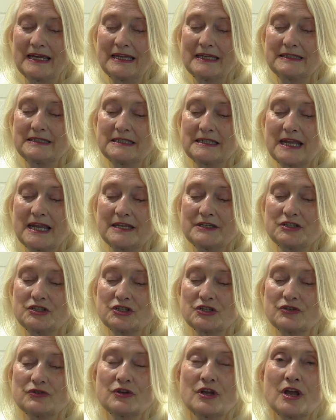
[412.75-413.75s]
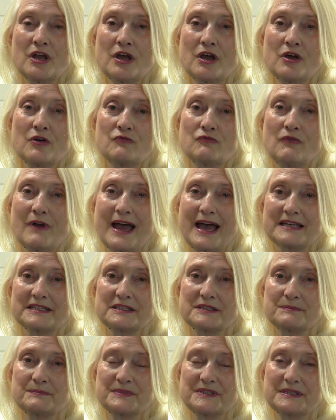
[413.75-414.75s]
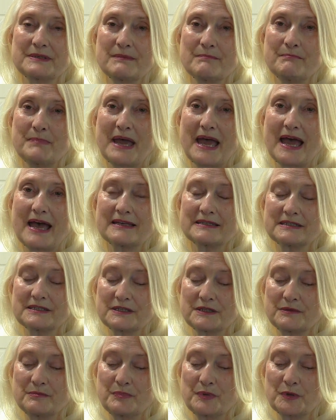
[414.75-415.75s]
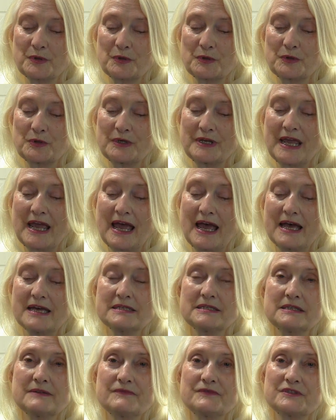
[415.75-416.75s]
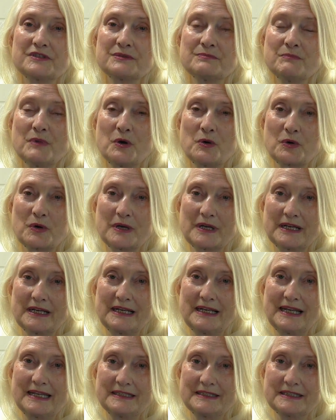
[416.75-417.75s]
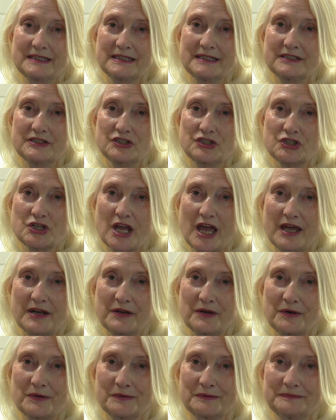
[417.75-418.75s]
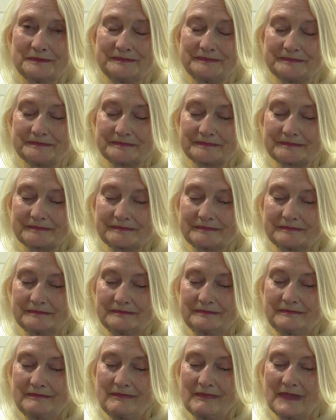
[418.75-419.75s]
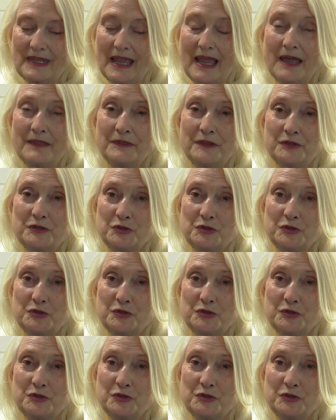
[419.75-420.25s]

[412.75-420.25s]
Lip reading: Its engine rasps past the bird as if smoke lent its shadow. And the